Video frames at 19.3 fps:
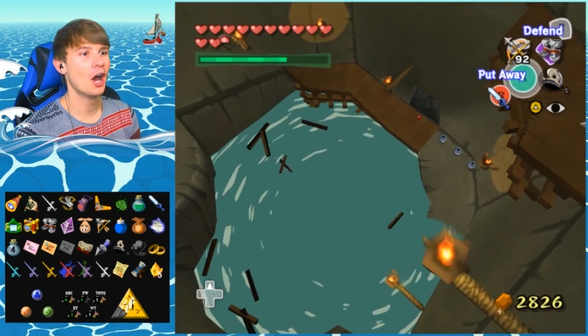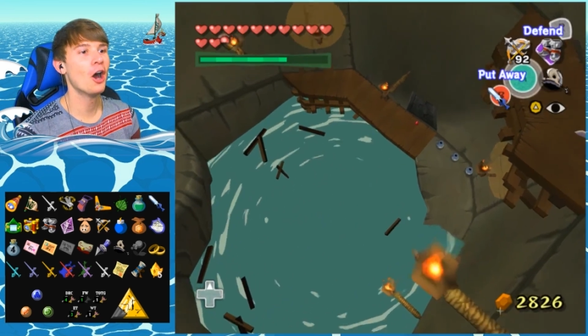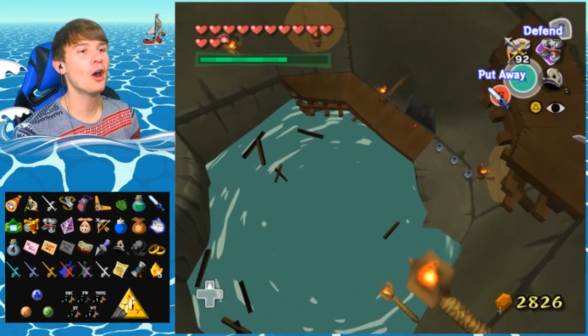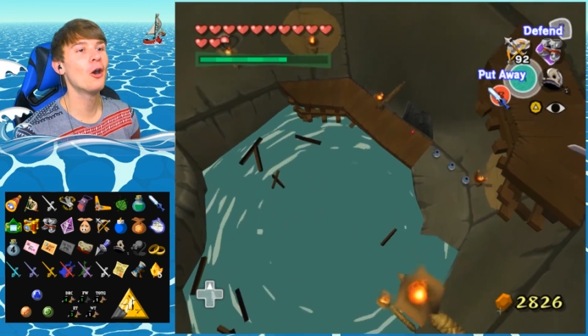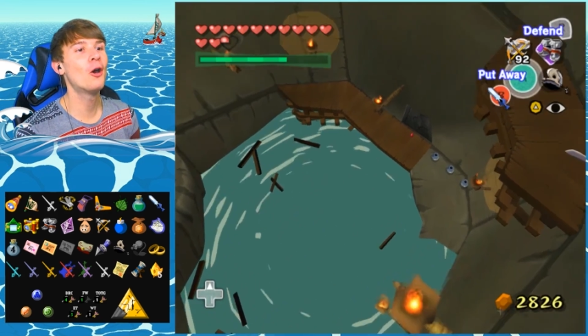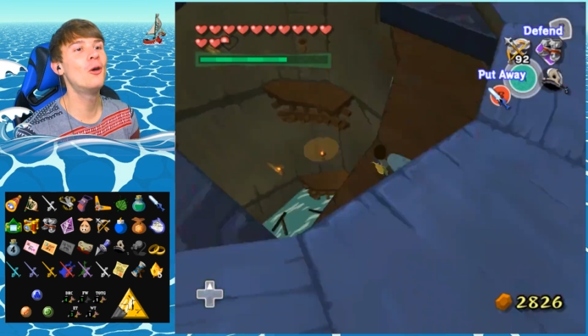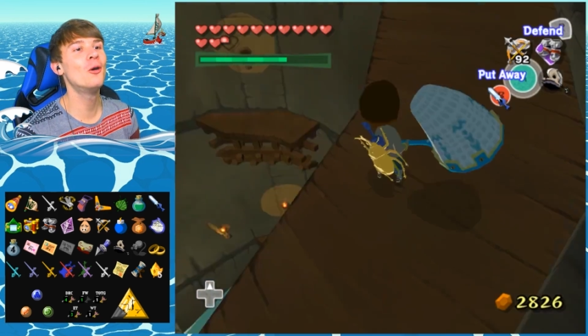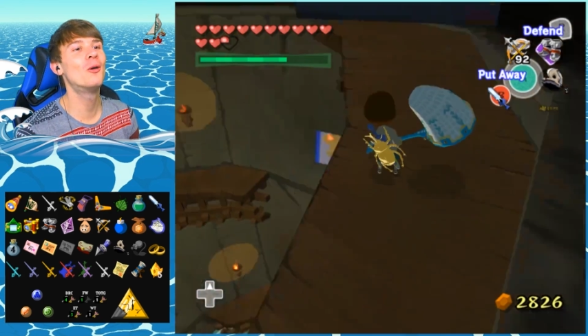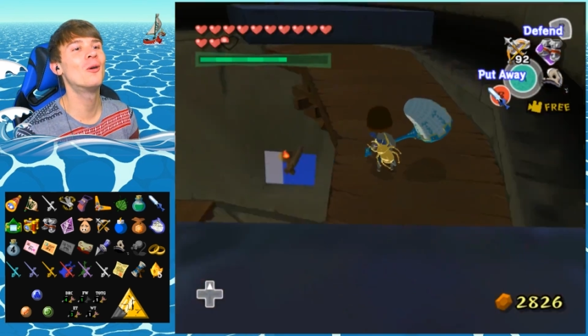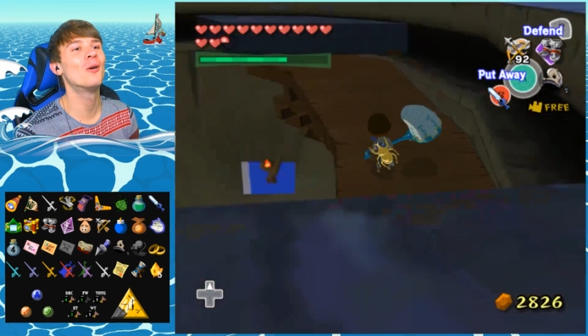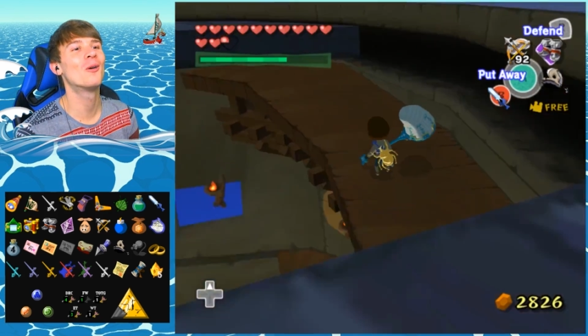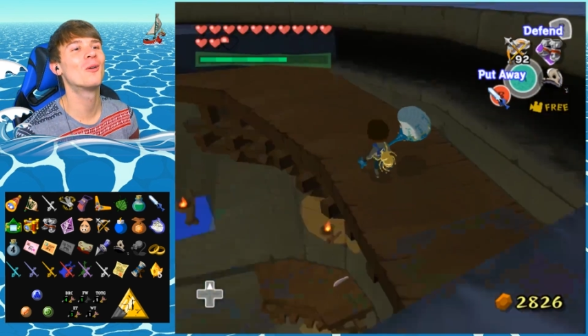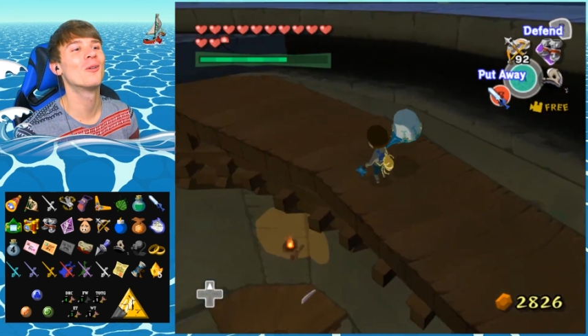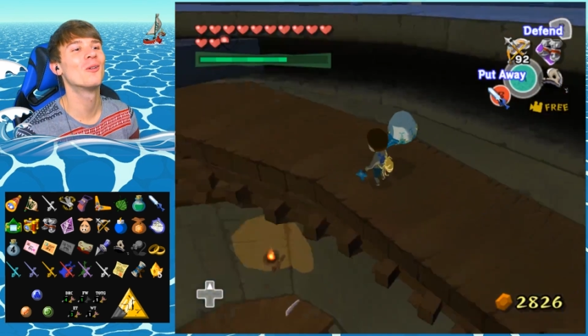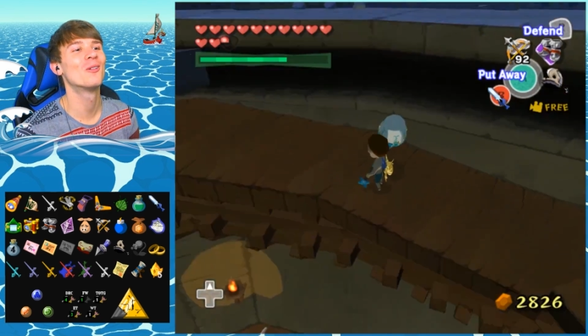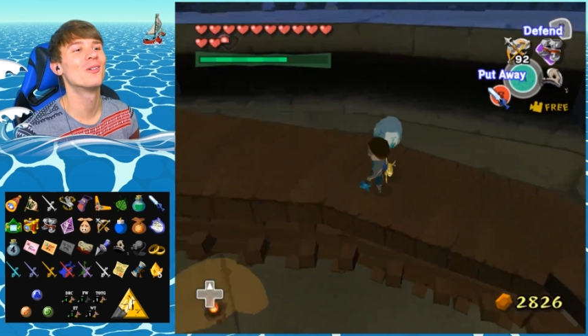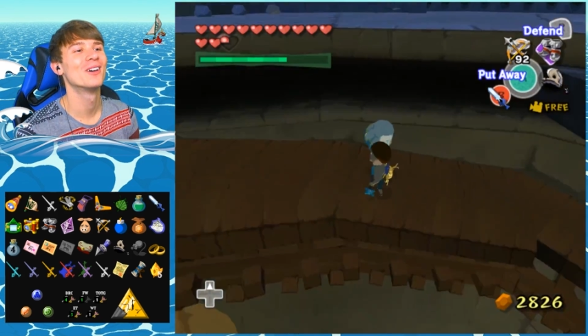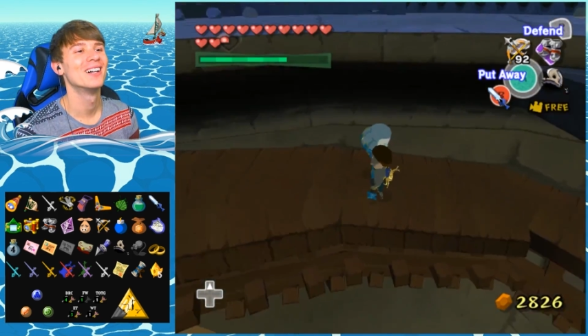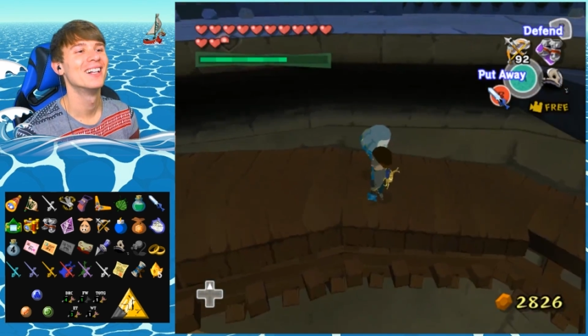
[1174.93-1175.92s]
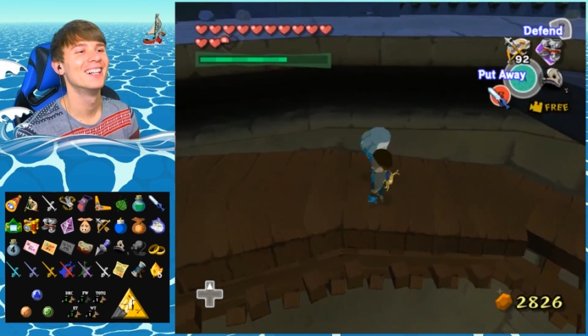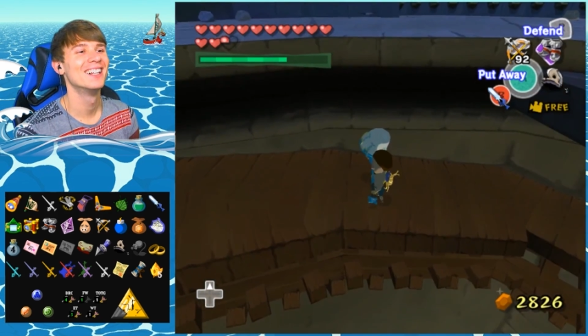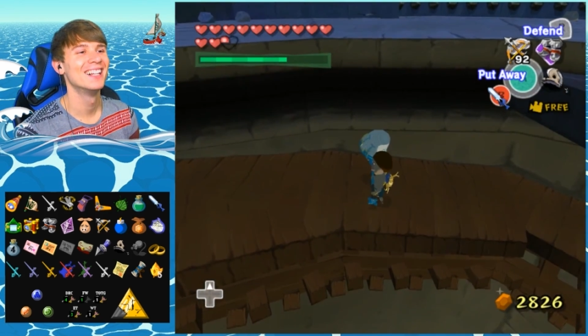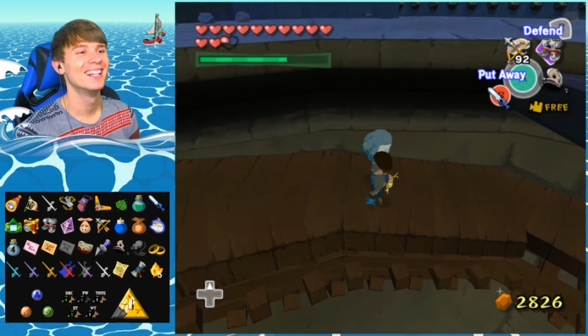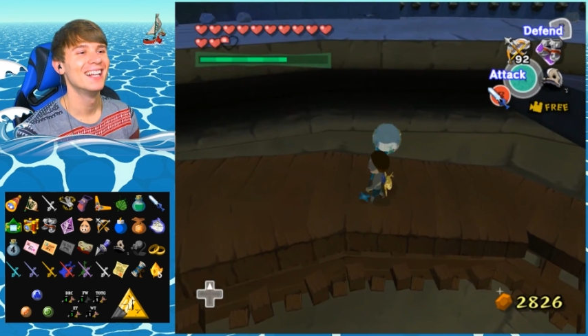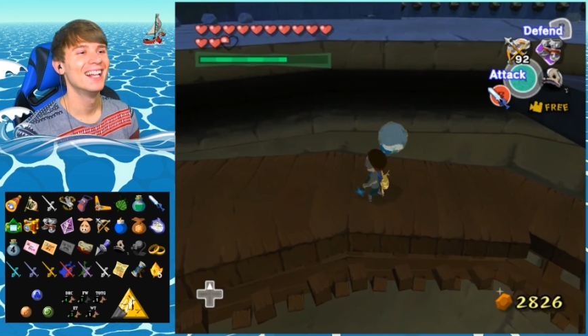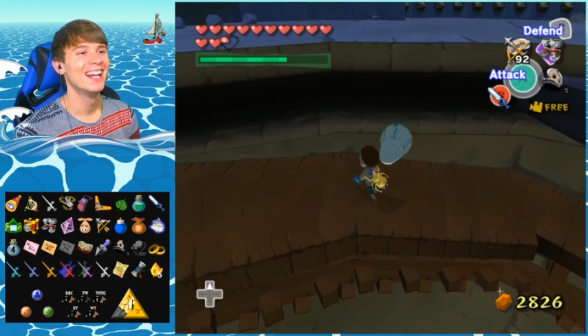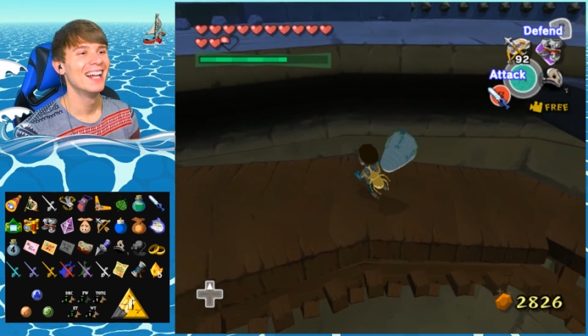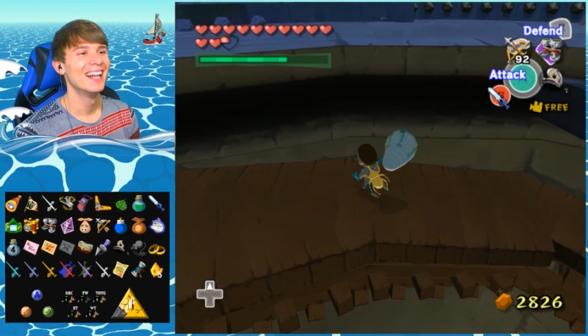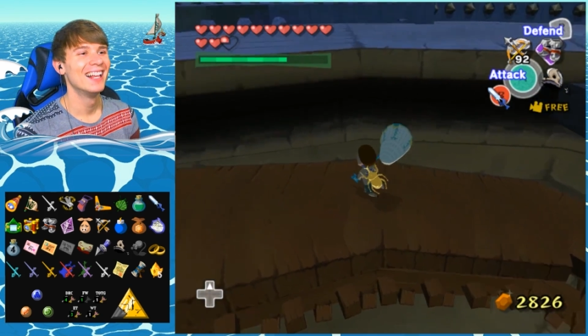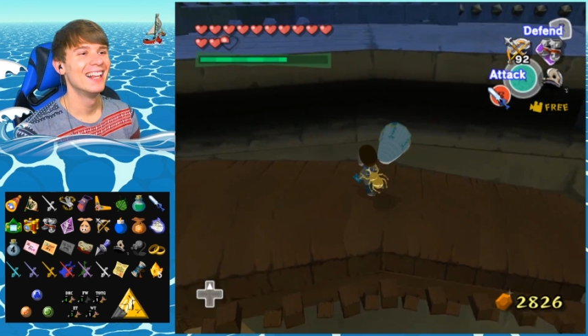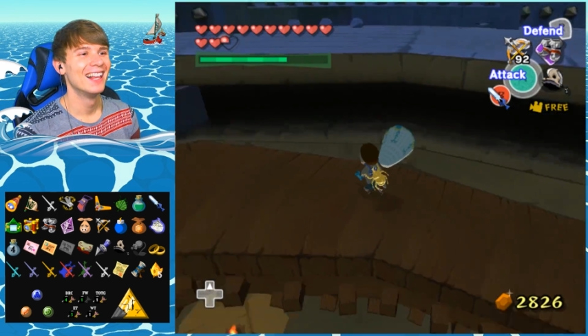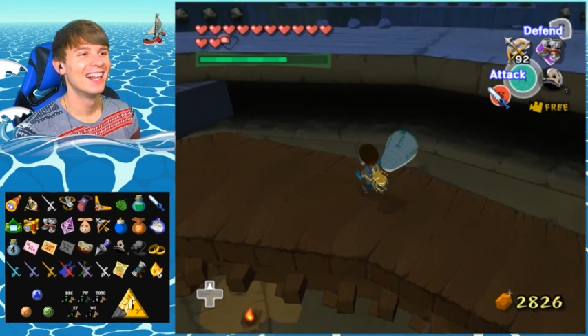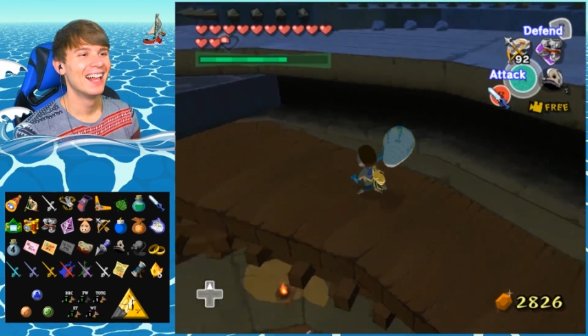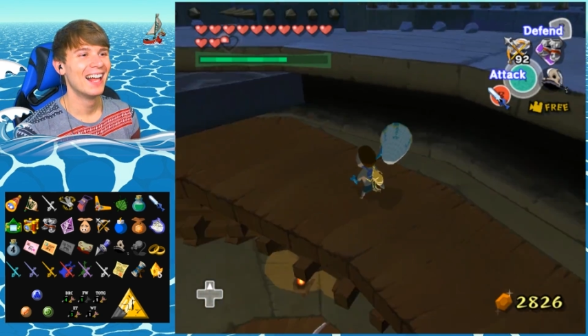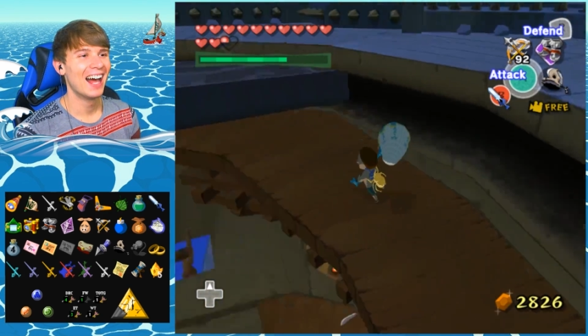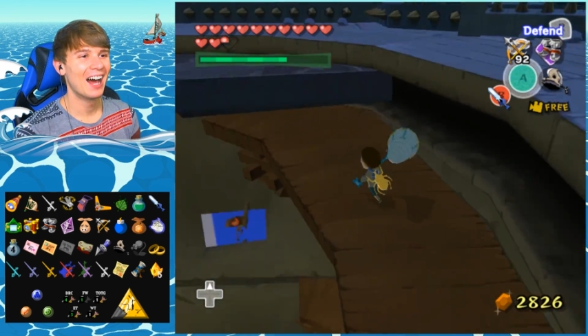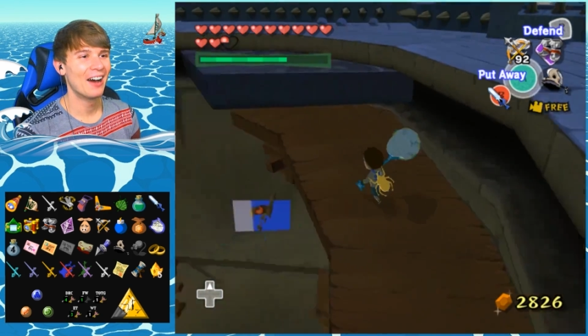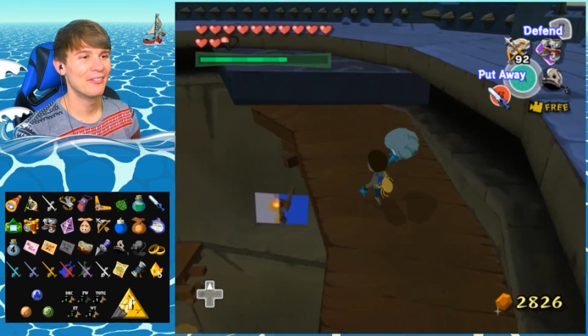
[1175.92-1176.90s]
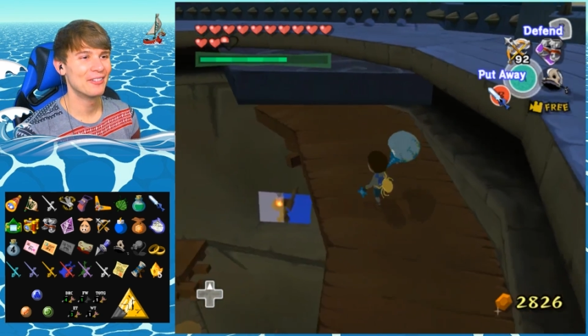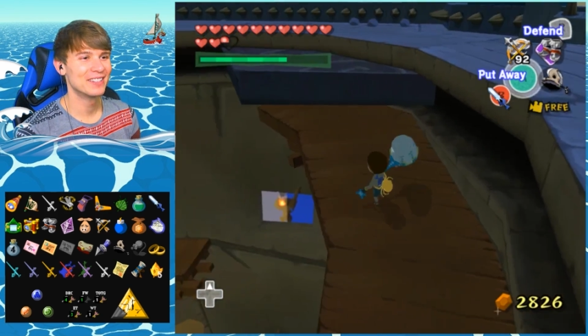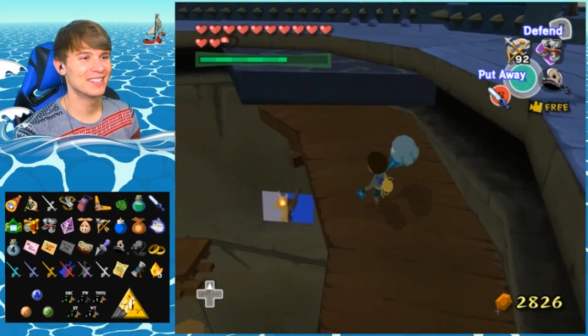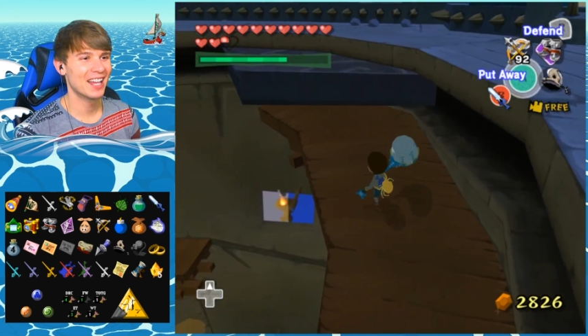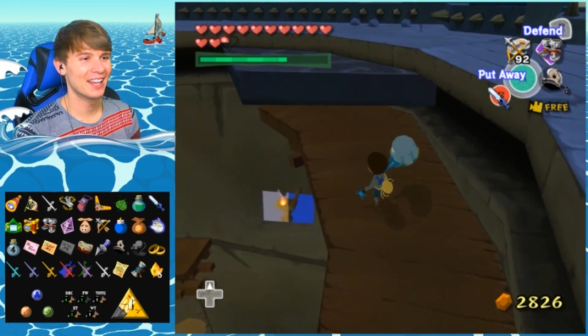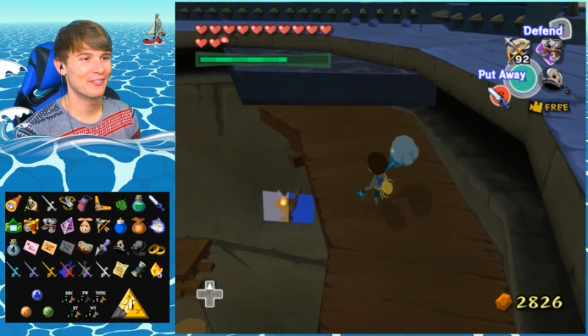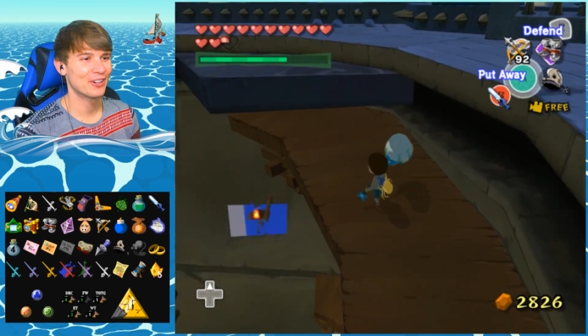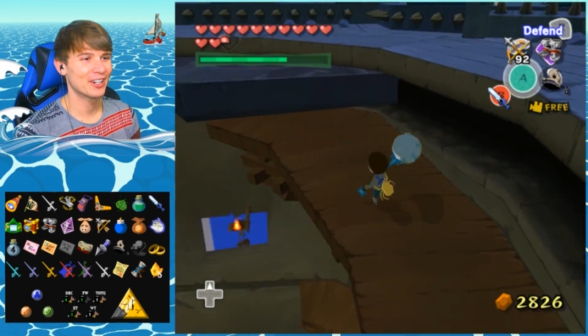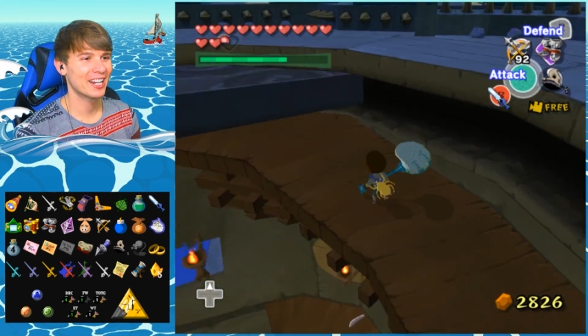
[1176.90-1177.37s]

Oh, I